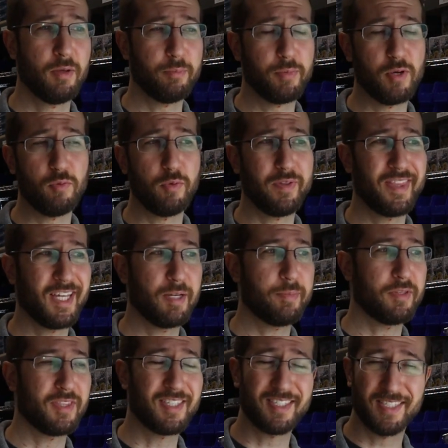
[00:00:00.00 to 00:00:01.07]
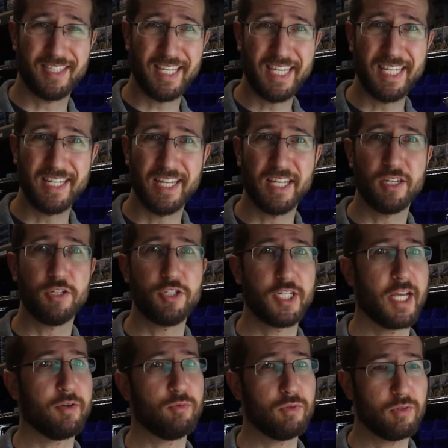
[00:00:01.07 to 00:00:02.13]
But when we think about the scene in
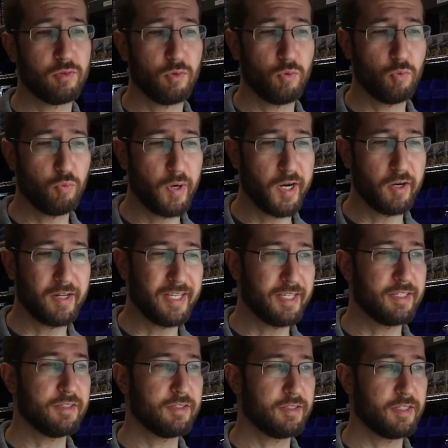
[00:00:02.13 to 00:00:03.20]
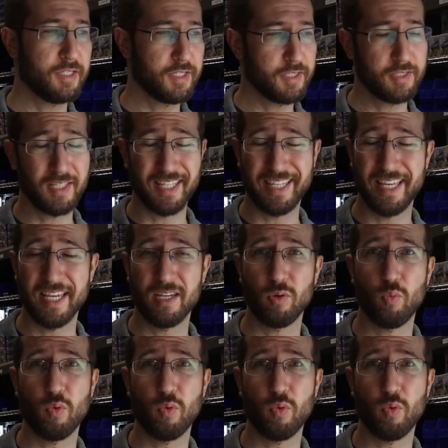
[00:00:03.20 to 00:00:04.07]
general, where is the kit?